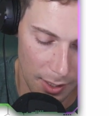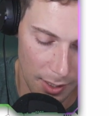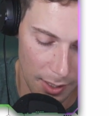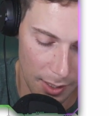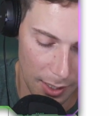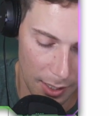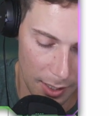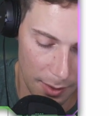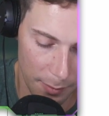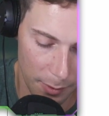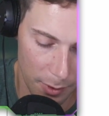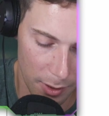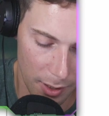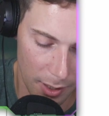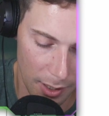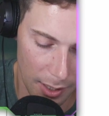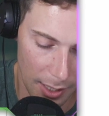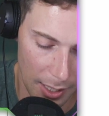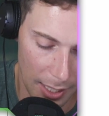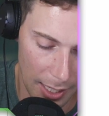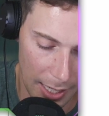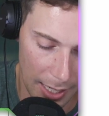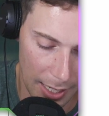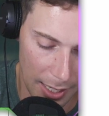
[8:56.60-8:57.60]
and I'm going
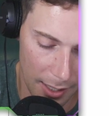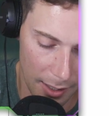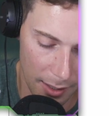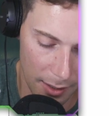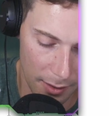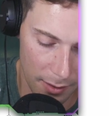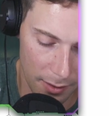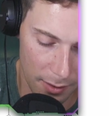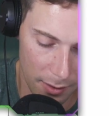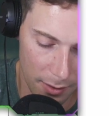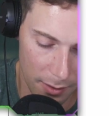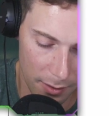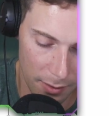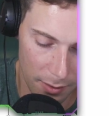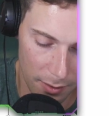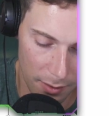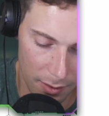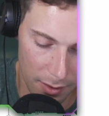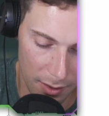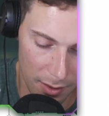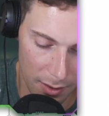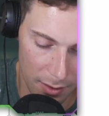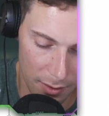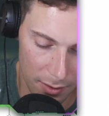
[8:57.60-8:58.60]
to add
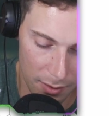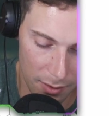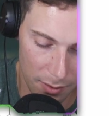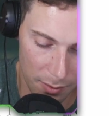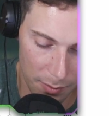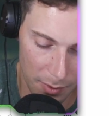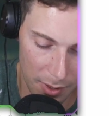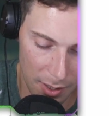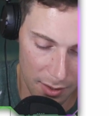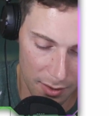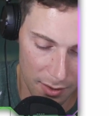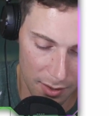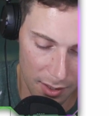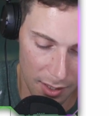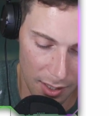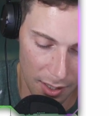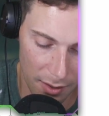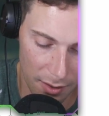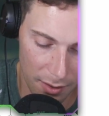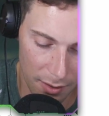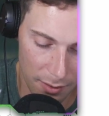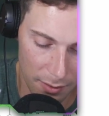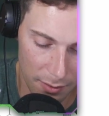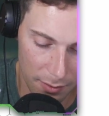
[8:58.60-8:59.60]
these three
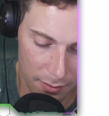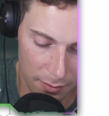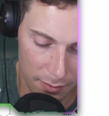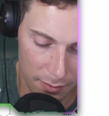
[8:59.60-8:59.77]
together